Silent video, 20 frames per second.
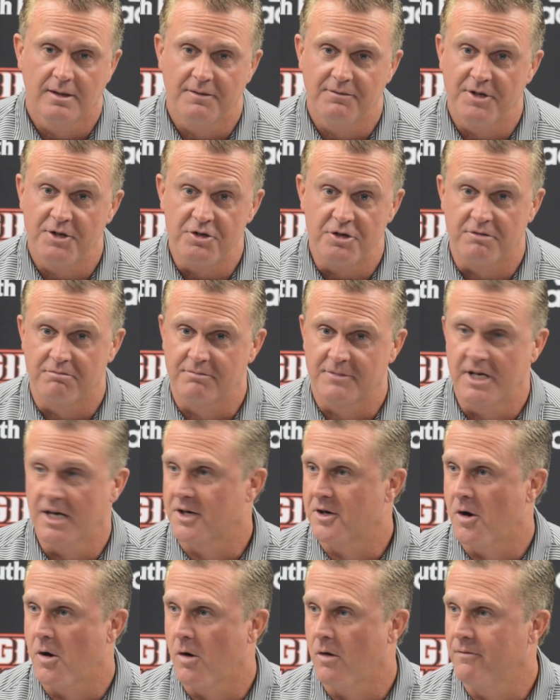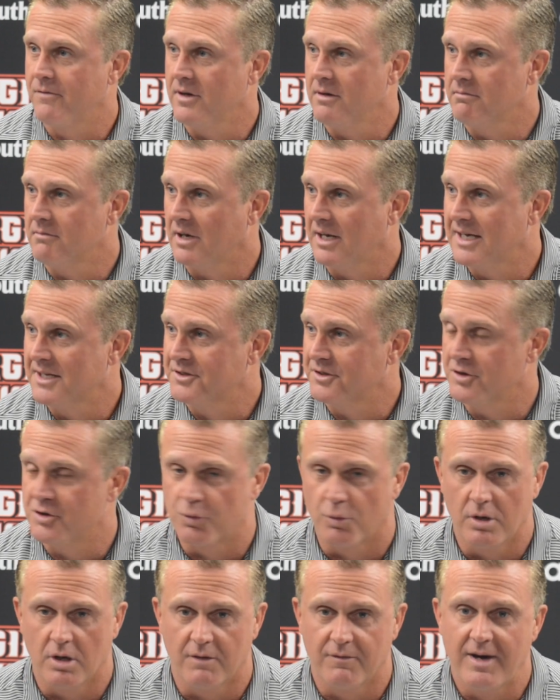And then you kick off in less
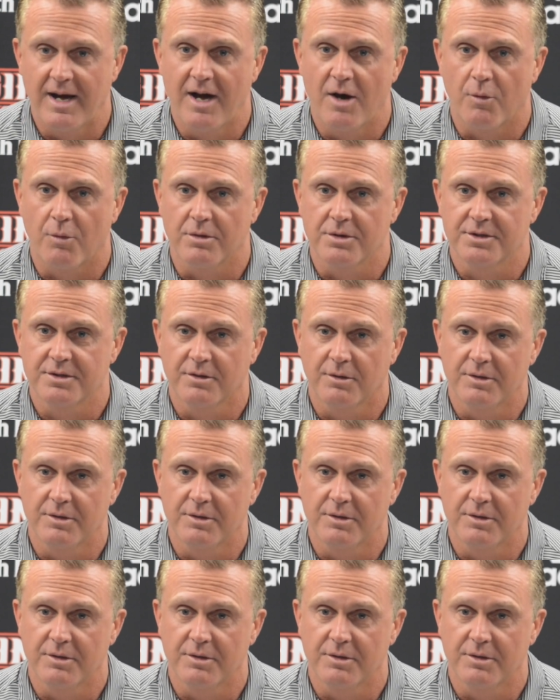than 12 hours.